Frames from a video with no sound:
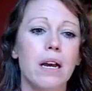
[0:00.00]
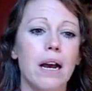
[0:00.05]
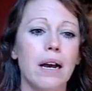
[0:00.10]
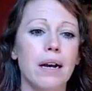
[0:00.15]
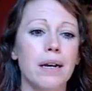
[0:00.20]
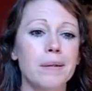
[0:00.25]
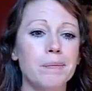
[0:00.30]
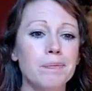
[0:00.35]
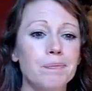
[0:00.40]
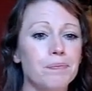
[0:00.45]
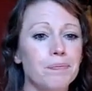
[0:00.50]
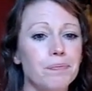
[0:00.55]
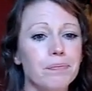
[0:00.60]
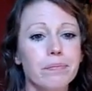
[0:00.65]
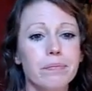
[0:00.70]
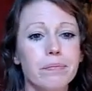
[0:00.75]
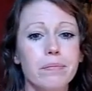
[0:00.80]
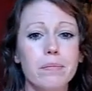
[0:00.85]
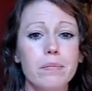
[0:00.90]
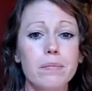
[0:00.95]

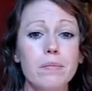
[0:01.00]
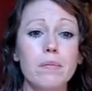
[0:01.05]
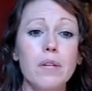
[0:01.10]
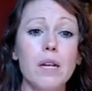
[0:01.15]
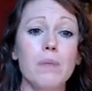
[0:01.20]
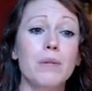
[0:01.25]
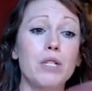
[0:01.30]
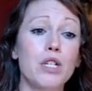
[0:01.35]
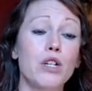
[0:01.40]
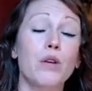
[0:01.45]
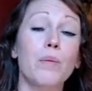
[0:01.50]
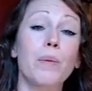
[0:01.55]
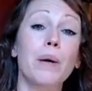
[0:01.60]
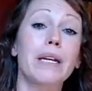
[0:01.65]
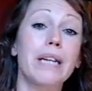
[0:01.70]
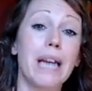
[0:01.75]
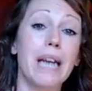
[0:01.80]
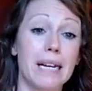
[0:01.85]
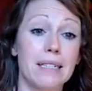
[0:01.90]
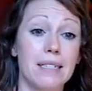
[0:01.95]
But you can
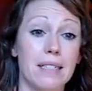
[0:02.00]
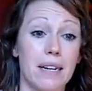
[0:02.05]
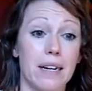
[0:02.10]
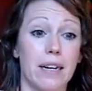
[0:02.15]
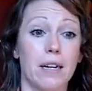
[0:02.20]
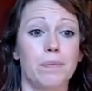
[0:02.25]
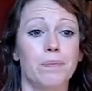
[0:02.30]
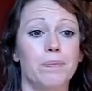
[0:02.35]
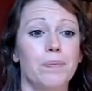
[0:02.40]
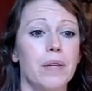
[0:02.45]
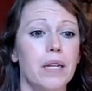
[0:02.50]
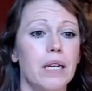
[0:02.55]
put yes there.